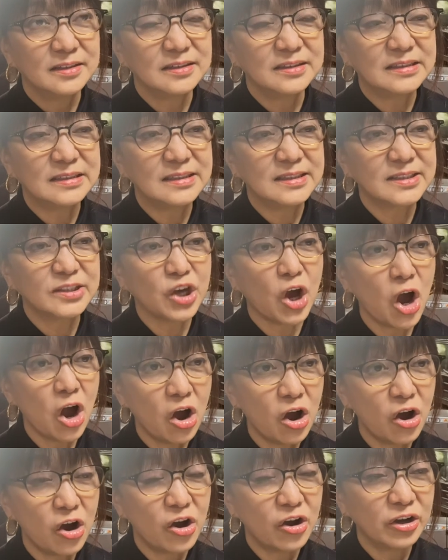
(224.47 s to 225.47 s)
the
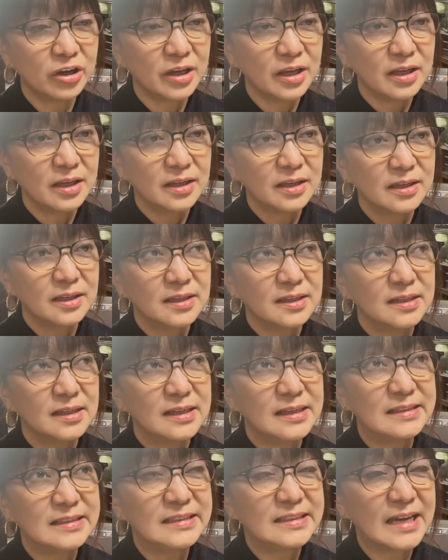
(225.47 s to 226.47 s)
song
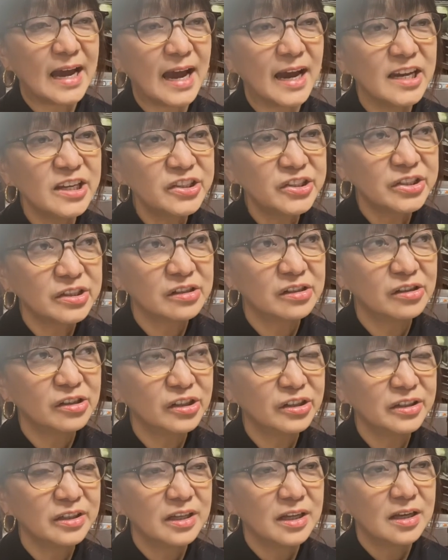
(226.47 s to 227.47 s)

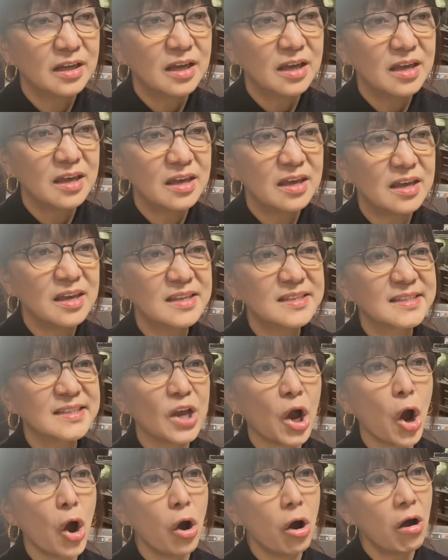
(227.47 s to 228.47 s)
entitled It's
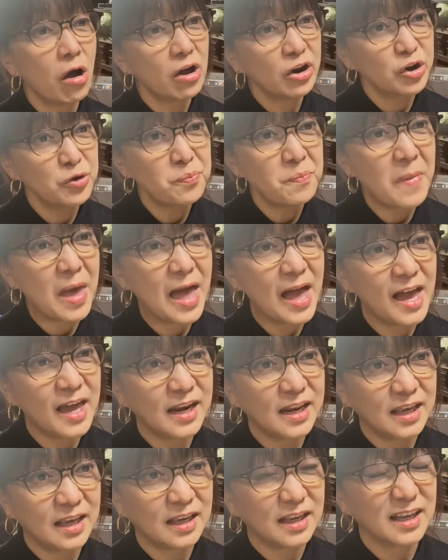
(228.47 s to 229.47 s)

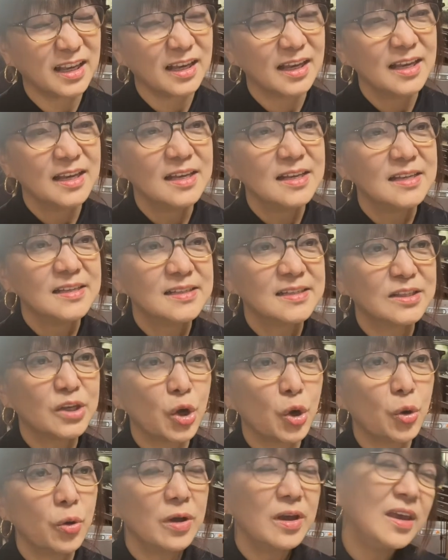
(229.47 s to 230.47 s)
Automatic.
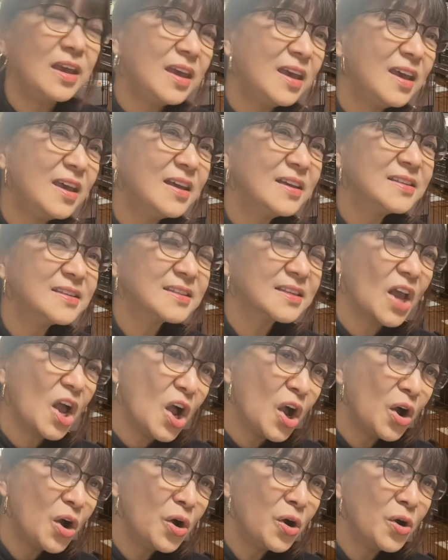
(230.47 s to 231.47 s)
So, it's
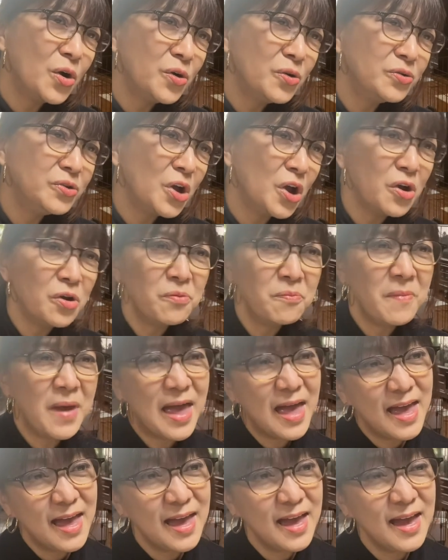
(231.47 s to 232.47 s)

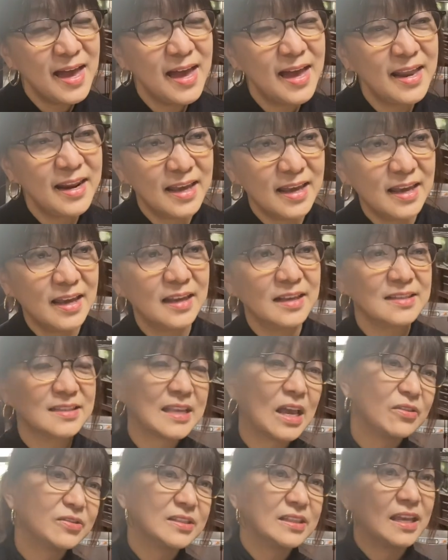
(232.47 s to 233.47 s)
automatic.
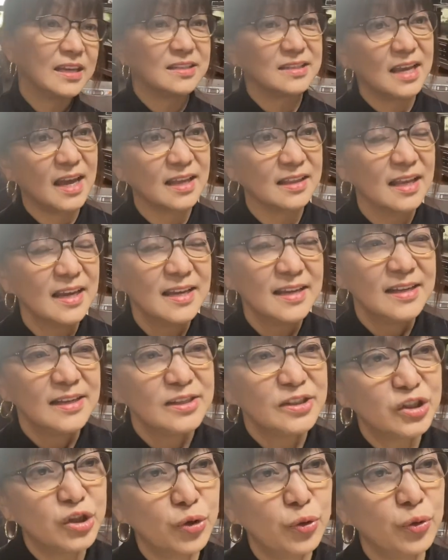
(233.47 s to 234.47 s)
Sounds like that.
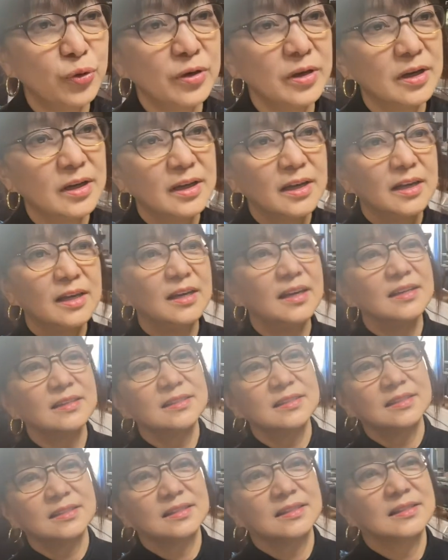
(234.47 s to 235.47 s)
So,
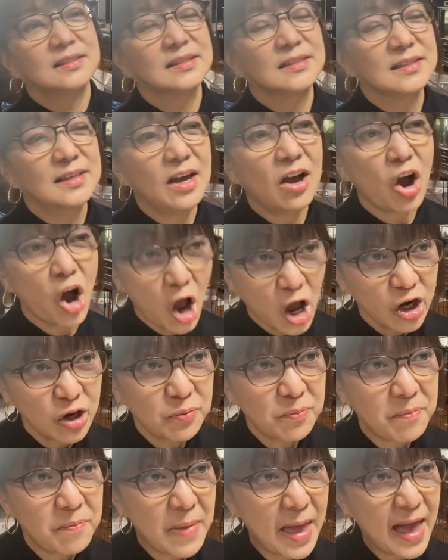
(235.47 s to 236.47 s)
it's
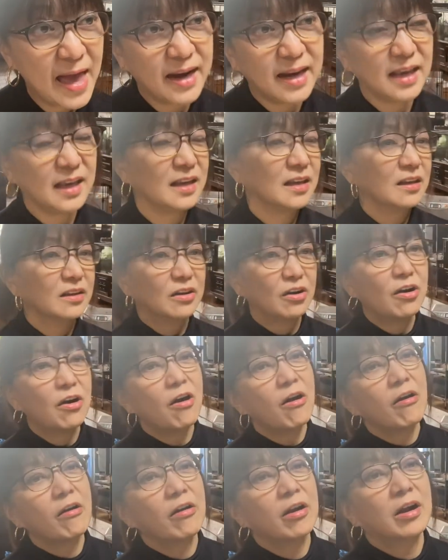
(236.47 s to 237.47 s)
automatic.
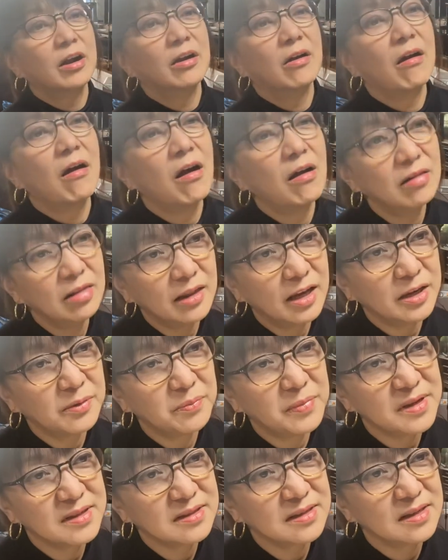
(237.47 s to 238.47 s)
Our online
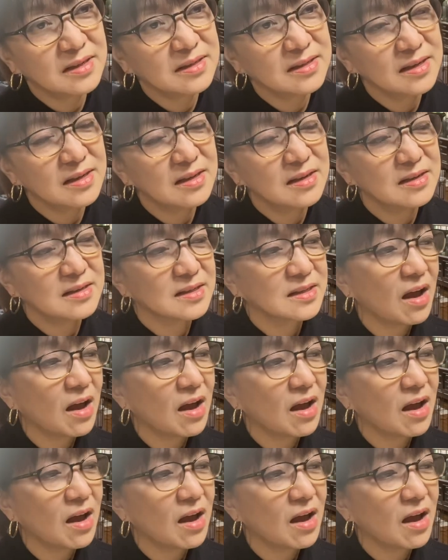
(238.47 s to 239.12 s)
business is